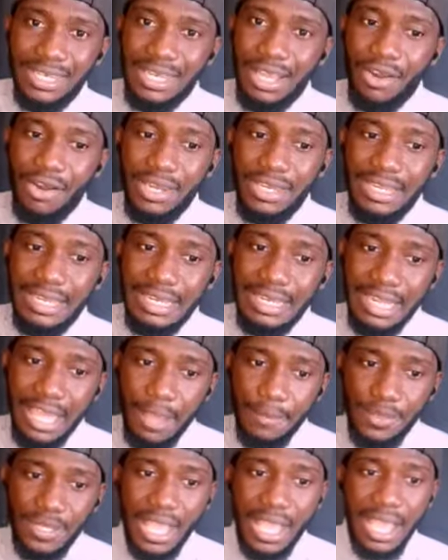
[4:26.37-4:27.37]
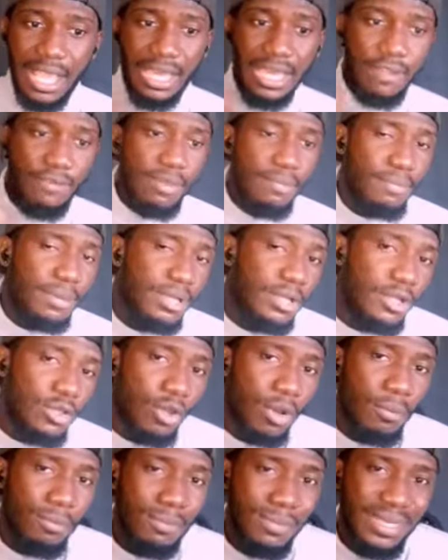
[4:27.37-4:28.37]
They're already in debt. Living below
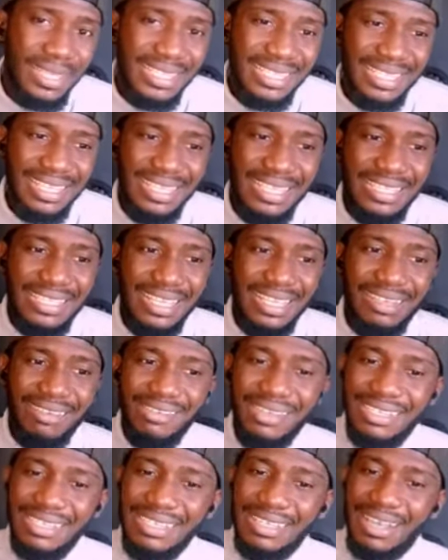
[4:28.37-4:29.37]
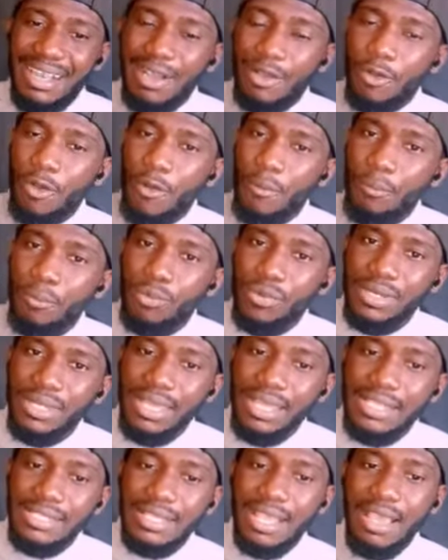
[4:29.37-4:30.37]
your means is a critical
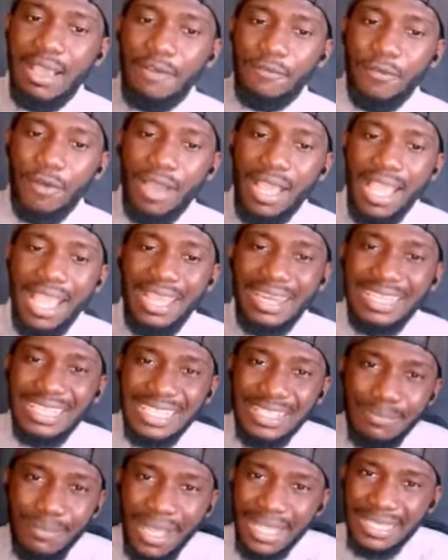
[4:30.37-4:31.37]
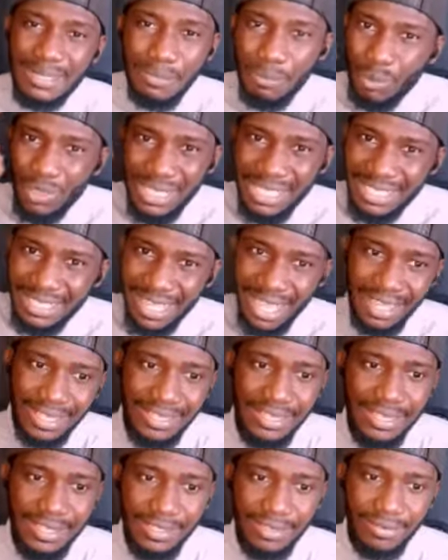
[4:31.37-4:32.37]
component for any smart money
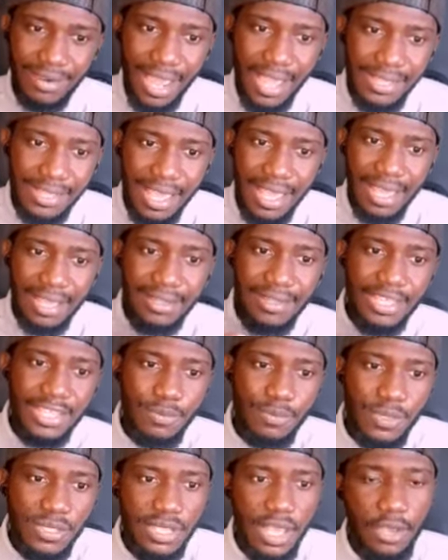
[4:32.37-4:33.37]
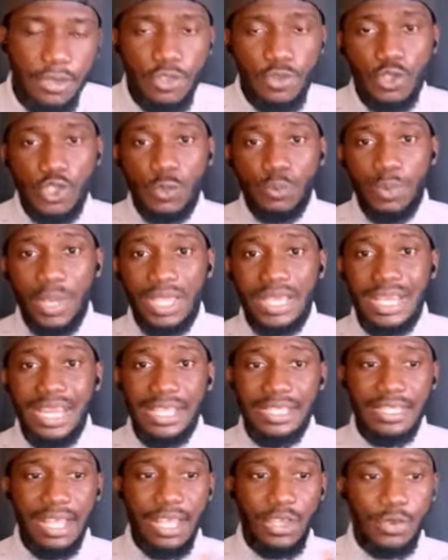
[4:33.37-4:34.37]
tactics, right? This means that you need to spend
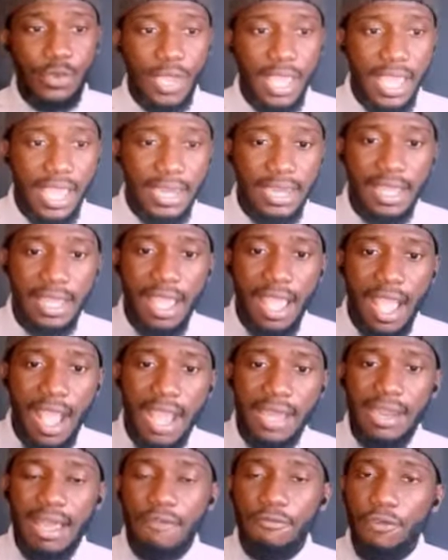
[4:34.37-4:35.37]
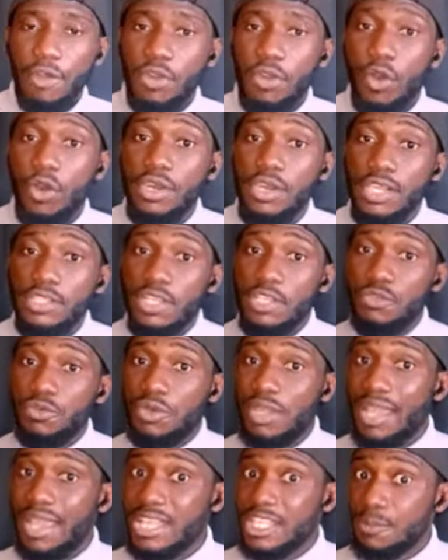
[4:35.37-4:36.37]
less than you earn and avoid
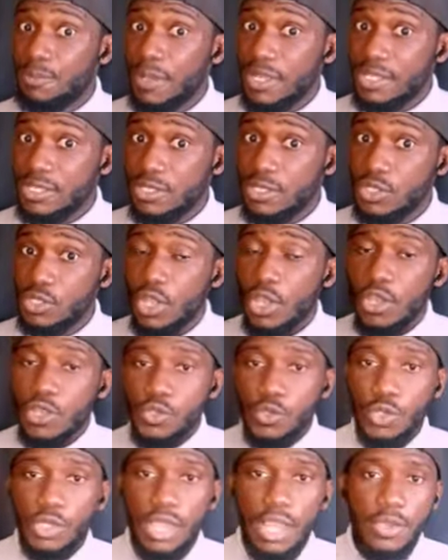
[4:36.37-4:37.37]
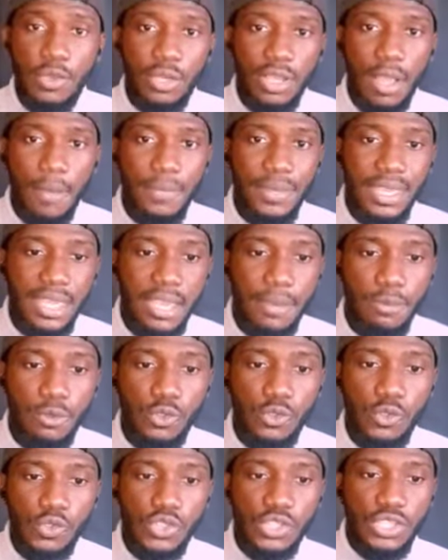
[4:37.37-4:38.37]
unnecessary expenses, so that you can be
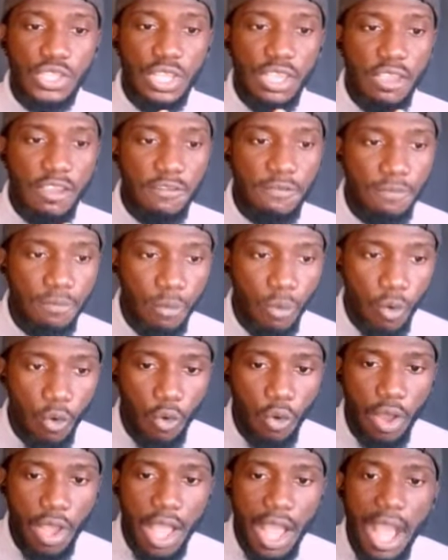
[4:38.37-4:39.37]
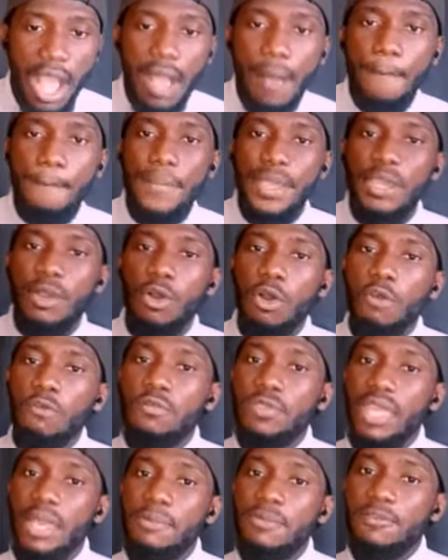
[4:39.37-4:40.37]
able to save more and pay
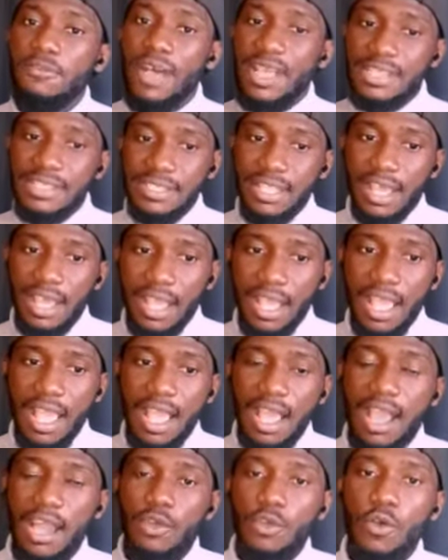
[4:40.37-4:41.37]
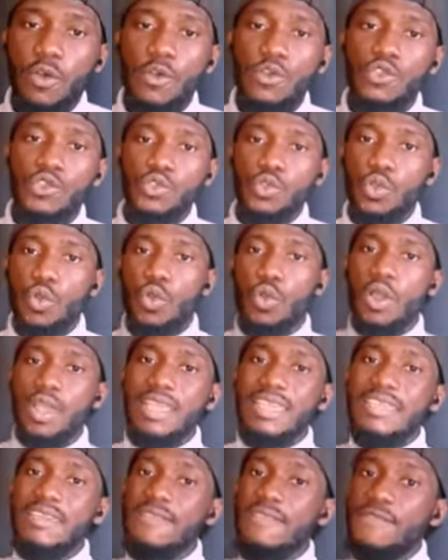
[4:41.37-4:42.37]
off debt faster, and
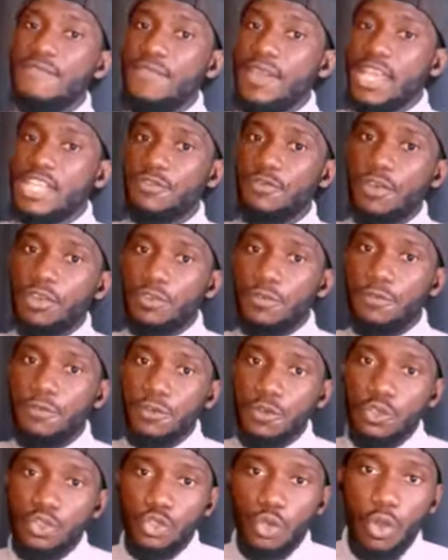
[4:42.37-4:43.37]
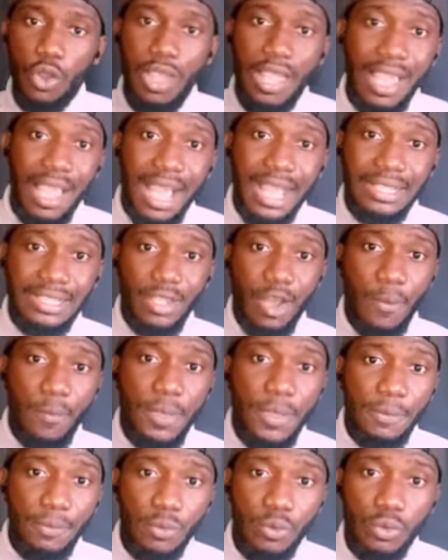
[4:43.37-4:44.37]
also invest for the future. I tell
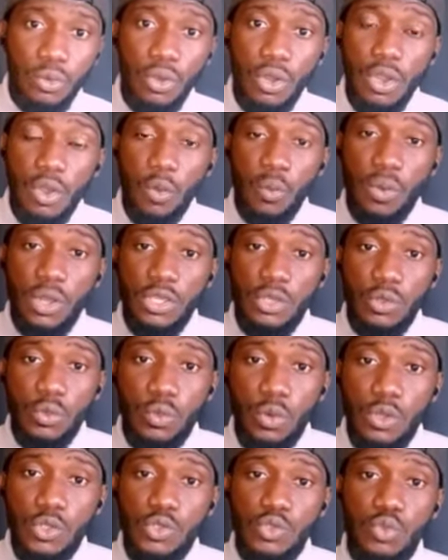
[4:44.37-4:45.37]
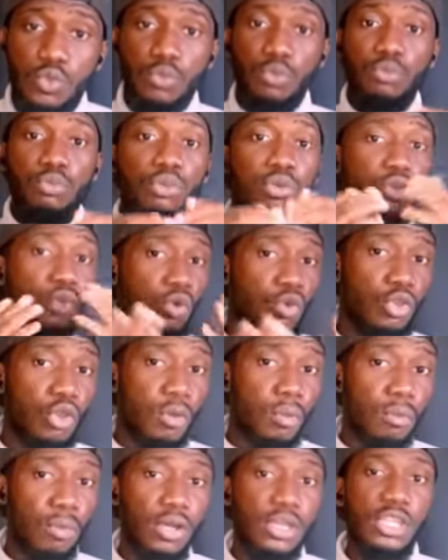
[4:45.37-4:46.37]
people, when you want to grow
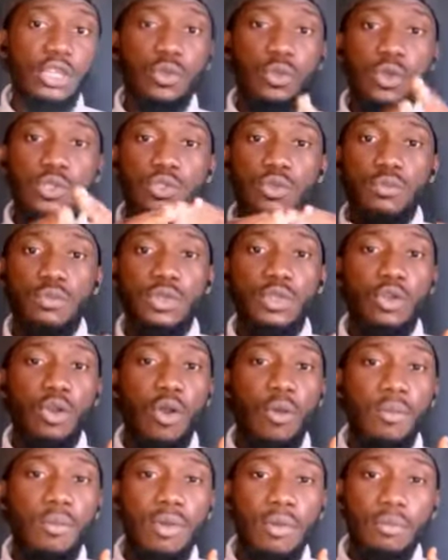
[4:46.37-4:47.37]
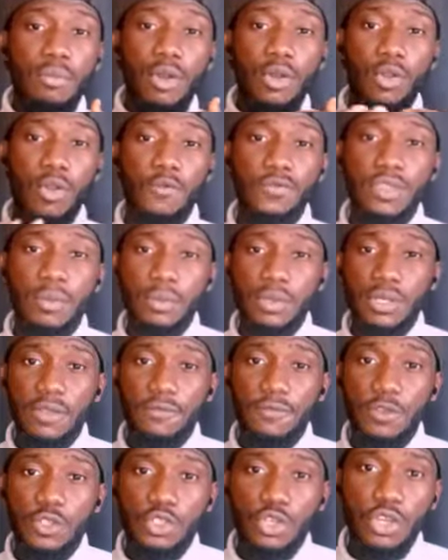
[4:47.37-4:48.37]
your money, you want to become more comfortable in the
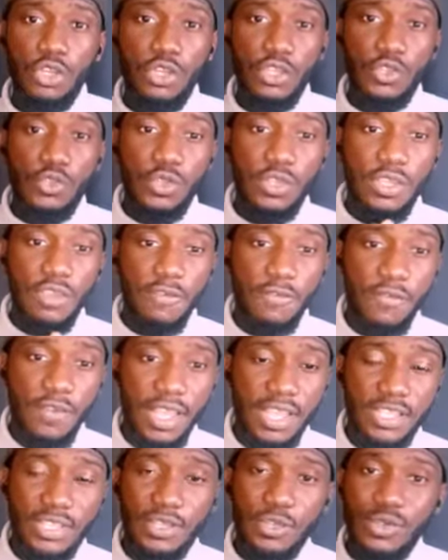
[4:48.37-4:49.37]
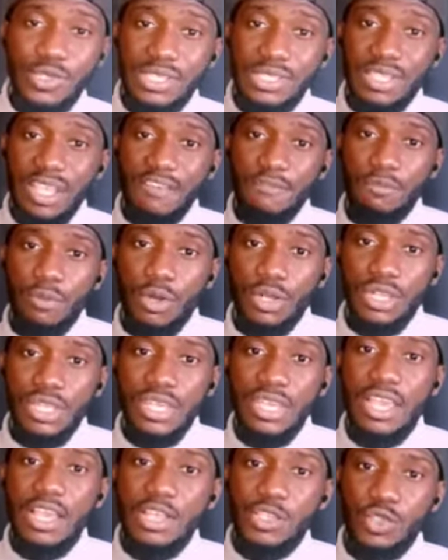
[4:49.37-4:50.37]
future, you need to invest. You save
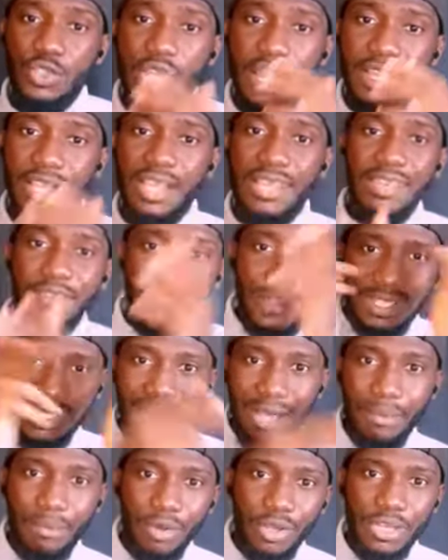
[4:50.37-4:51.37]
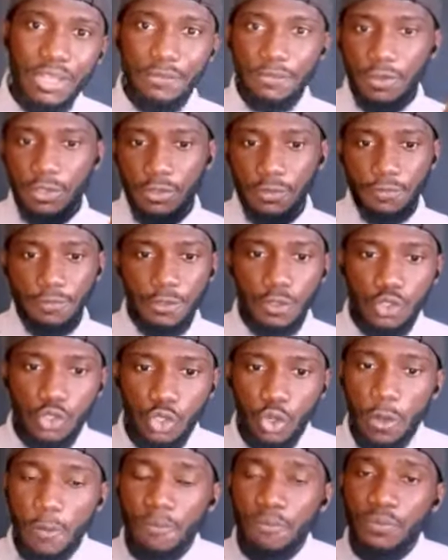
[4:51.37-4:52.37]
money so that you can invest that money for the
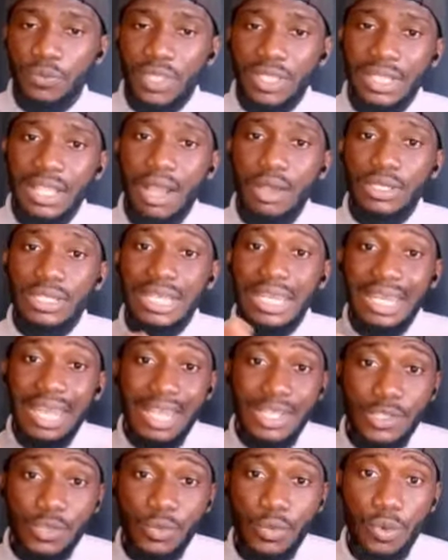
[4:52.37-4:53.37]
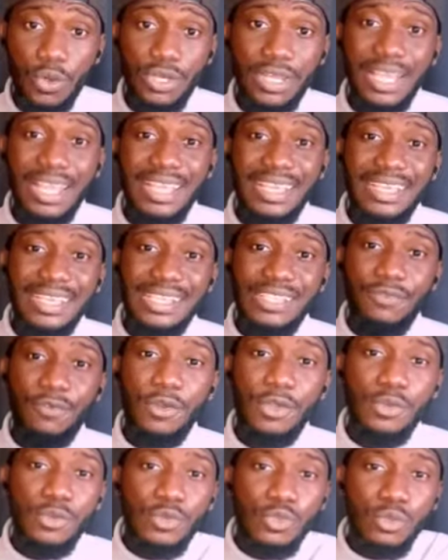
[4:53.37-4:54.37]
future. Now, the last one is
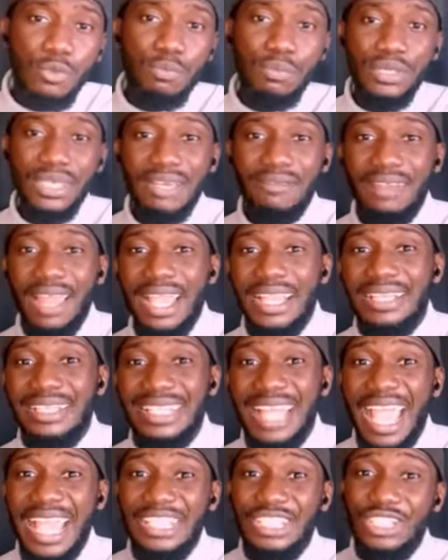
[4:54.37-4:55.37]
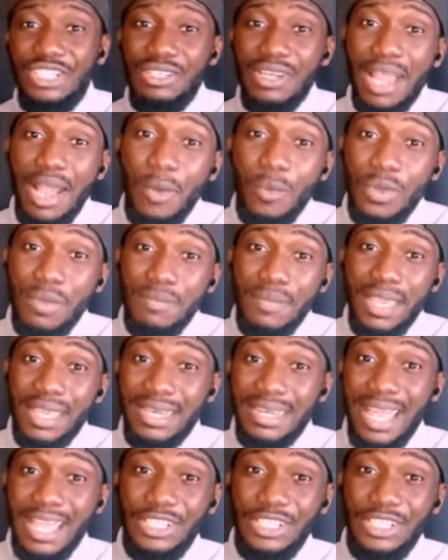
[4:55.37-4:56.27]
for you to behave like Nigerian women.